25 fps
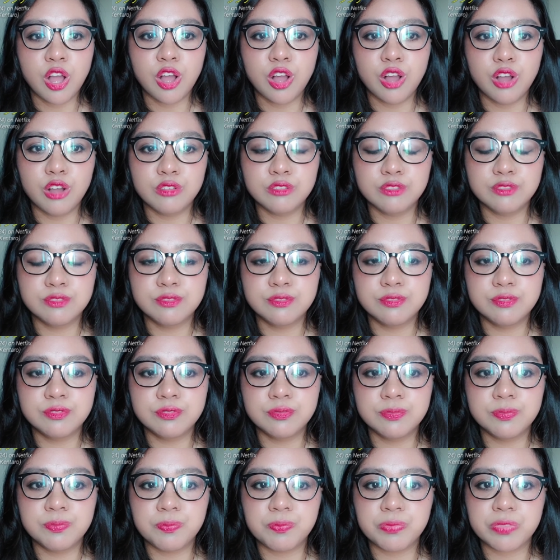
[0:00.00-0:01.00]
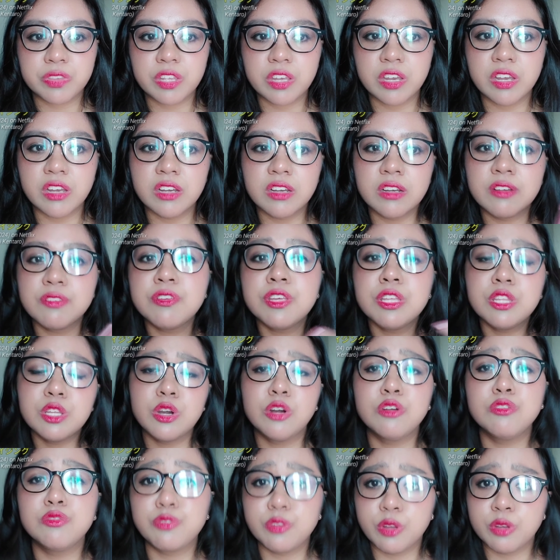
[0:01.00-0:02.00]
of uh, of you
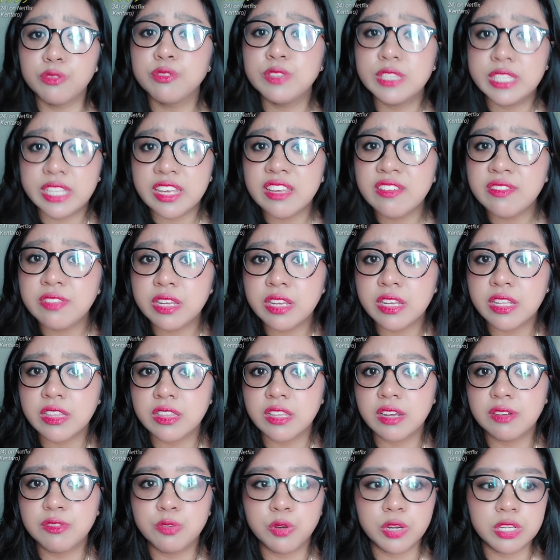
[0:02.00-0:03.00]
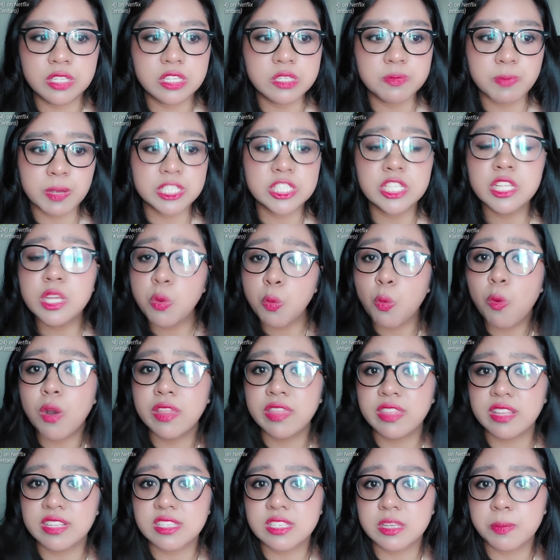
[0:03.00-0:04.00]
know of, of, leaving a loved one especially
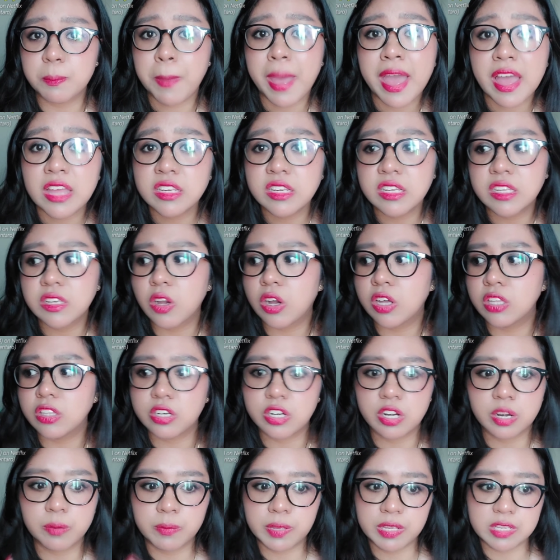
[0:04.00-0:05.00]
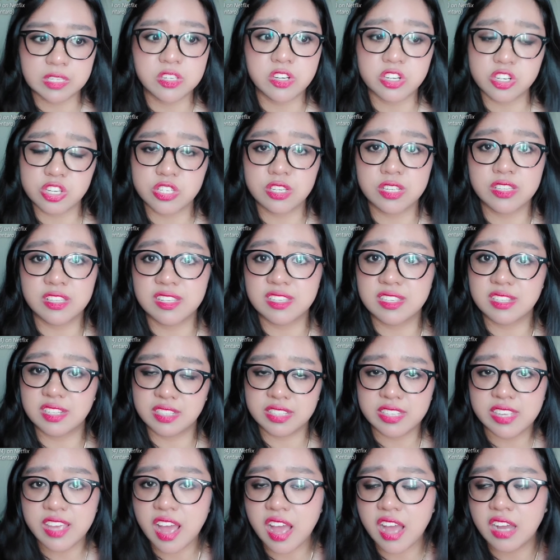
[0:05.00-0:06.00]
one that's dependent on her because her son is
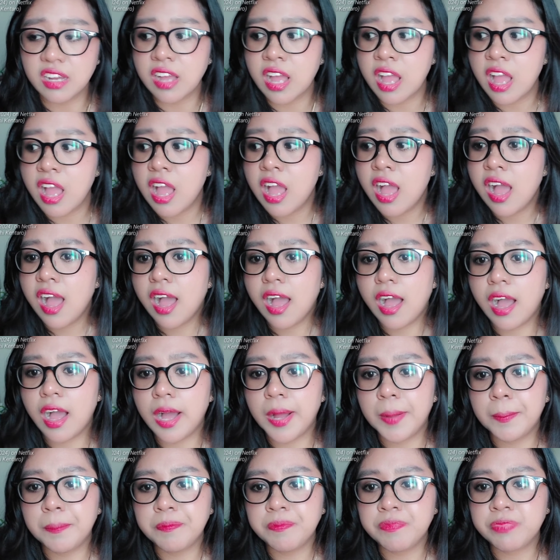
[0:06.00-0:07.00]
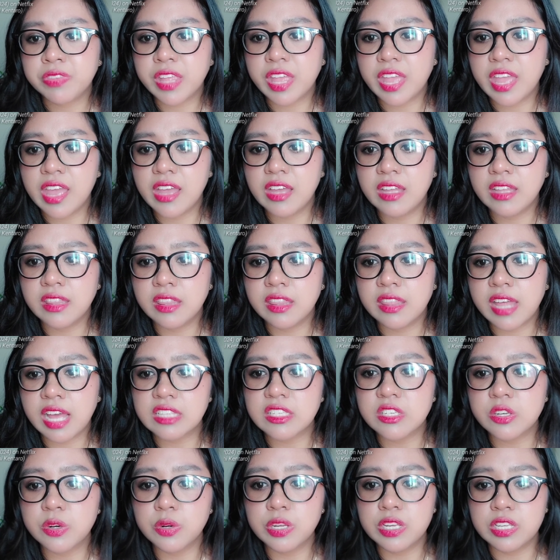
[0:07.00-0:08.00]
still young um, and
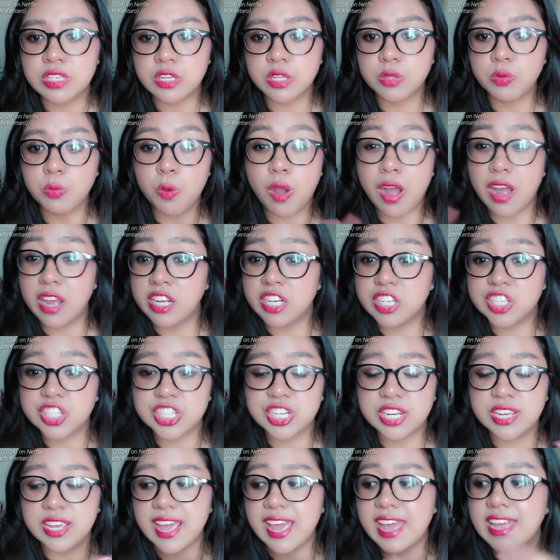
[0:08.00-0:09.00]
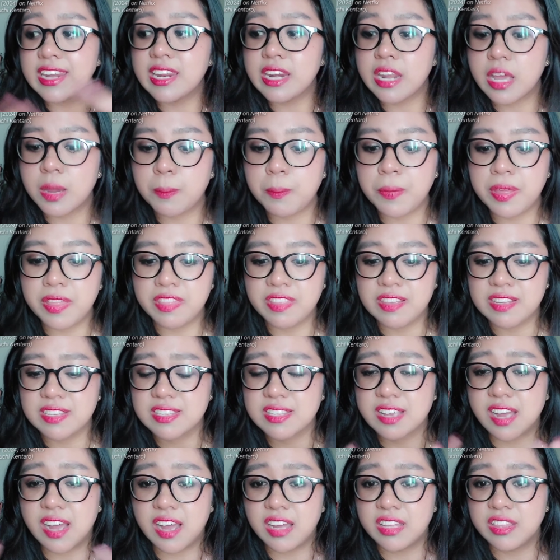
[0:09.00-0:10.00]
that's a reason why she ended up in
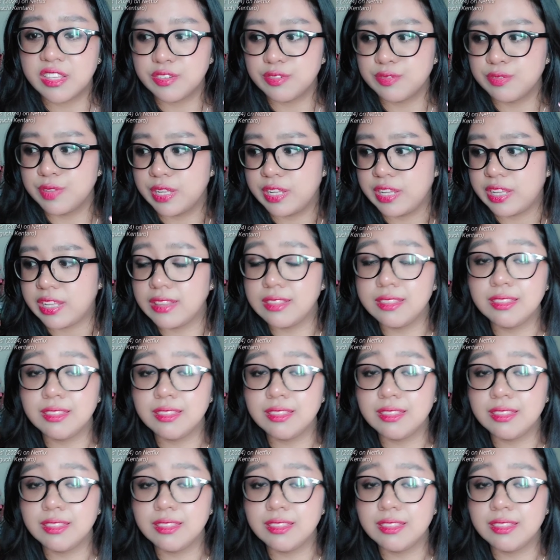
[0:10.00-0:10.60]
this kind of like